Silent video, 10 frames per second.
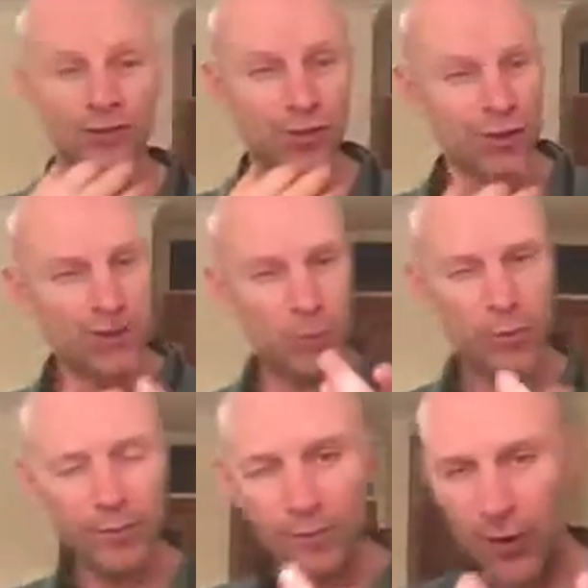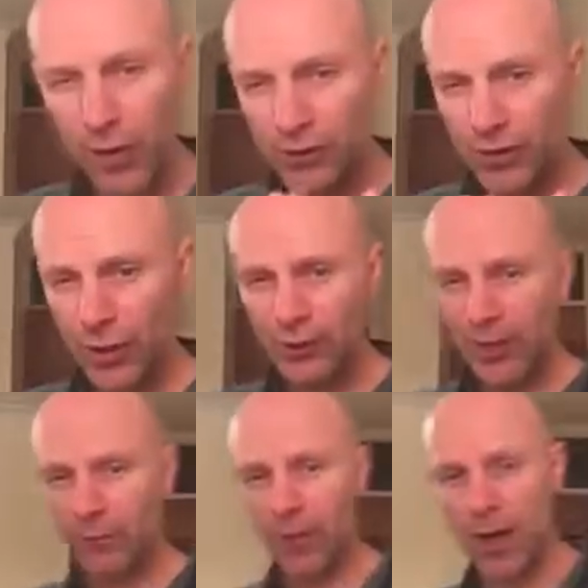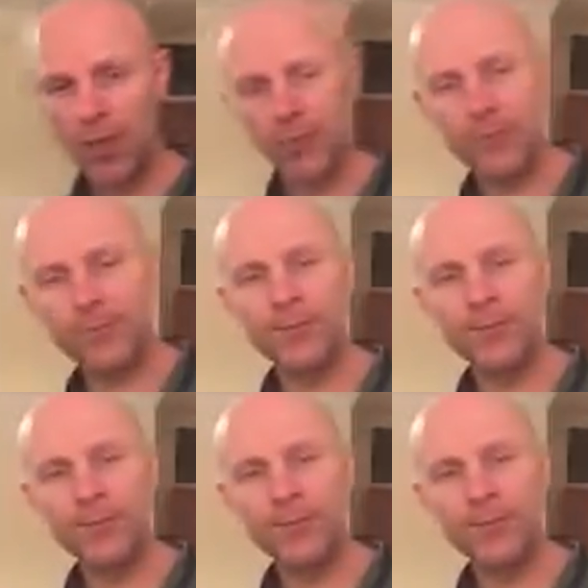Slightly more advanced yogic breath.